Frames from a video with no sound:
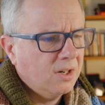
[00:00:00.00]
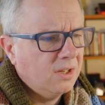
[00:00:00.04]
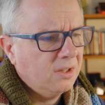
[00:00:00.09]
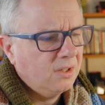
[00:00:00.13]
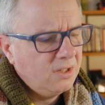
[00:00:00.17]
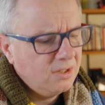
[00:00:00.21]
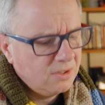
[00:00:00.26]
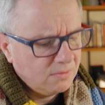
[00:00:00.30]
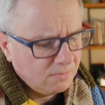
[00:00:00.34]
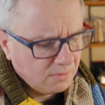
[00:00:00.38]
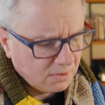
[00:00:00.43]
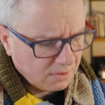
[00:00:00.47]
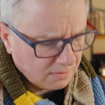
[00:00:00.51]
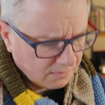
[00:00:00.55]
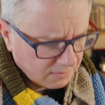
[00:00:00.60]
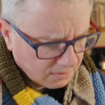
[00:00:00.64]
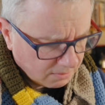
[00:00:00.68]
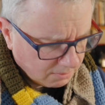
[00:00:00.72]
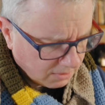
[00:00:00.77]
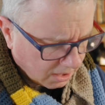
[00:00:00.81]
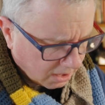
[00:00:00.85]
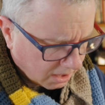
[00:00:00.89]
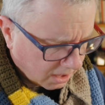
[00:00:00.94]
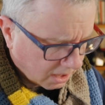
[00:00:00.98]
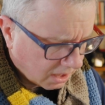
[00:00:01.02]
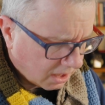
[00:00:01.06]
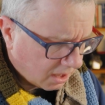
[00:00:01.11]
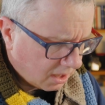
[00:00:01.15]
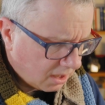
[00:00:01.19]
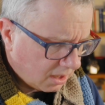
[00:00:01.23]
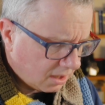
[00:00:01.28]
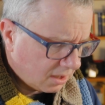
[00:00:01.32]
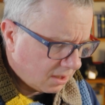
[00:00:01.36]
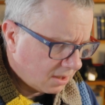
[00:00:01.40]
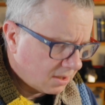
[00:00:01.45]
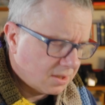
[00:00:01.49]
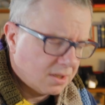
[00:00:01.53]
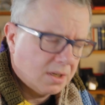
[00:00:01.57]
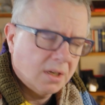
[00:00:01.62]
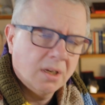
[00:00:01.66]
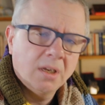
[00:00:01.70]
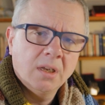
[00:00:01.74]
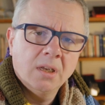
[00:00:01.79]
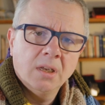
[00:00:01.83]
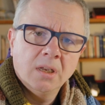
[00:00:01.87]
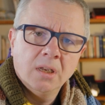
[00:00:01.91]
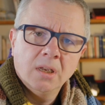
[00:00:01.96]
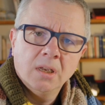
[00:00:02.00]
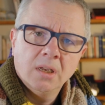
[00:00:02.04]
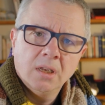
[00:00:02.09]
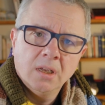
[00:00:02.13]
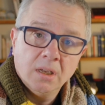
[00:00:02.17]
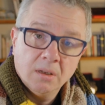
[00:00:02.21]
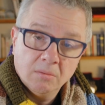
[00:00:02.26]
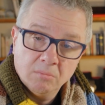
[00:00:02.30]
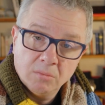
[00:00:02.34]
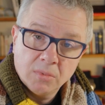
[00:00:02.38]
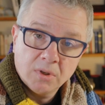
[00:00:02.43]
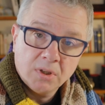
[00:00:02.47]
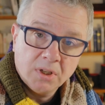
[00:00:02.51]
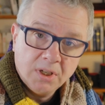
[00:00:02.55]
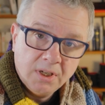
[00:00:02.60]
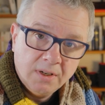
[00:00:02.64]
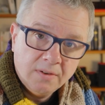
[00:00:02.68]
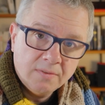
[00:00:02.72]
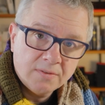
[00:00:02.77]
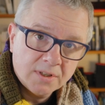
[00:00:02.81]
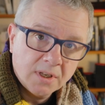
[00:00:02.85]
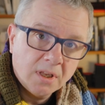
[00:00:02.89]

least one of the main characters believes